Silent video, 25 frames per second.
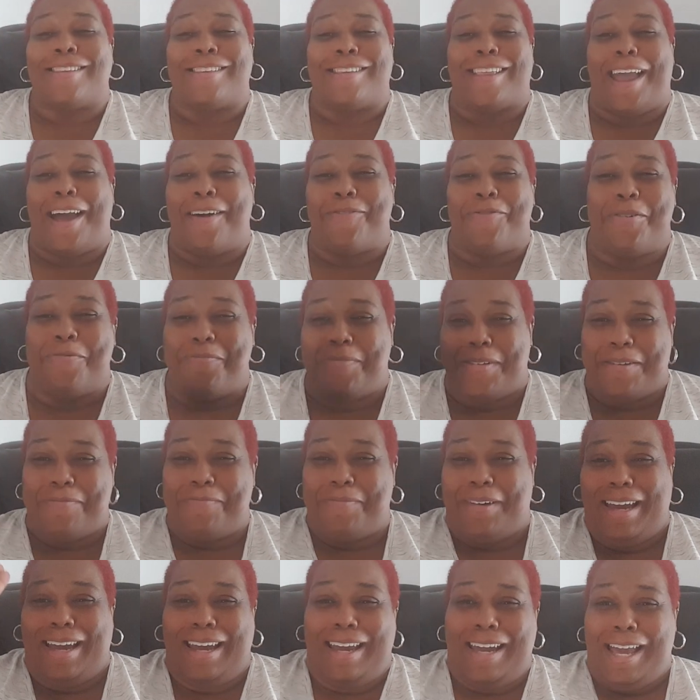that would be
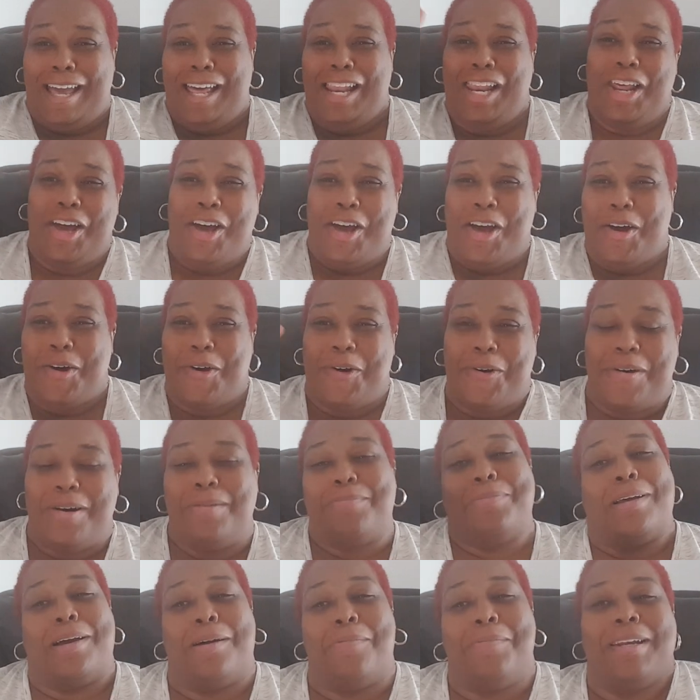me. Hello,
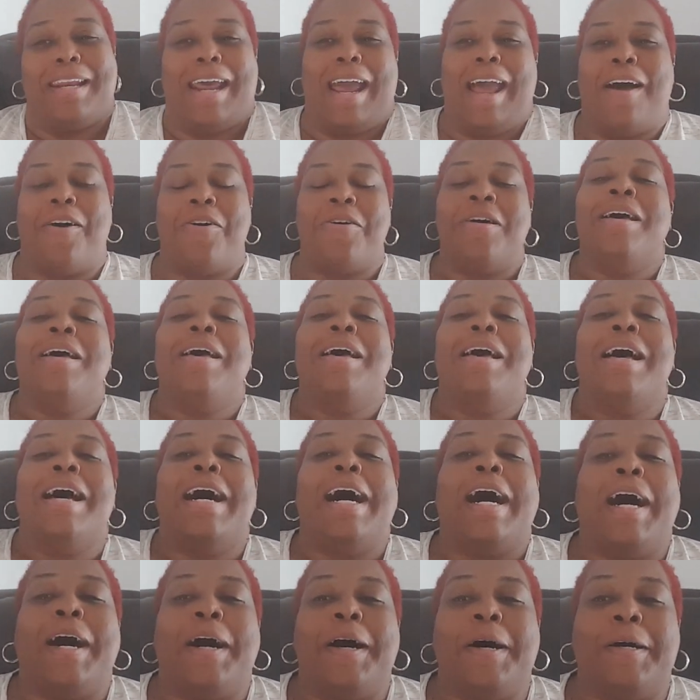I'm coming out.
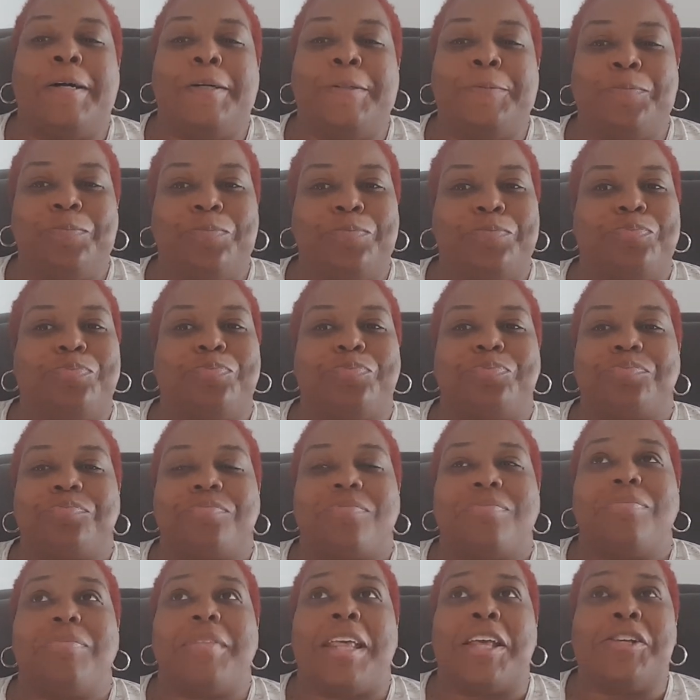Um,
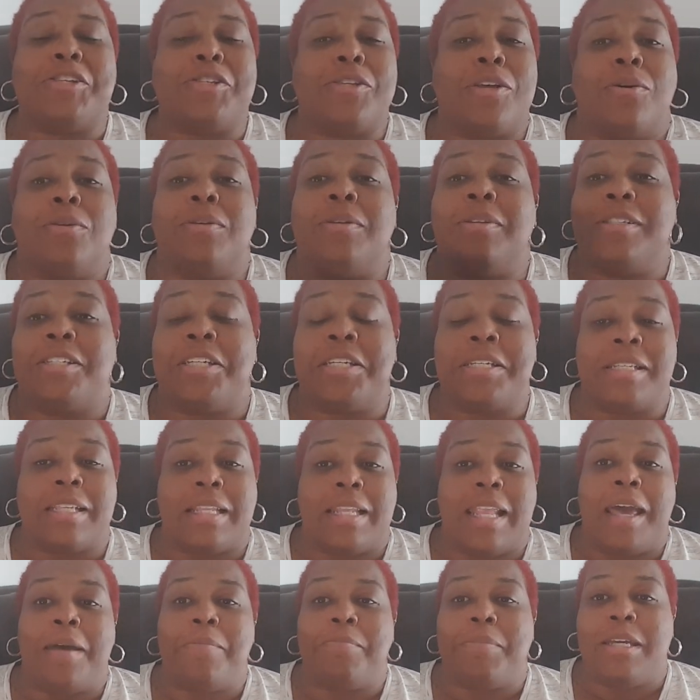so just
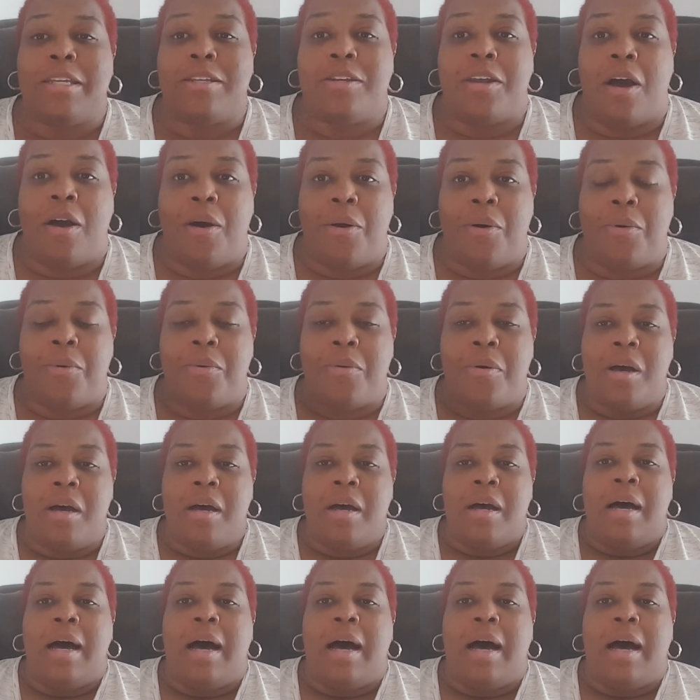let me know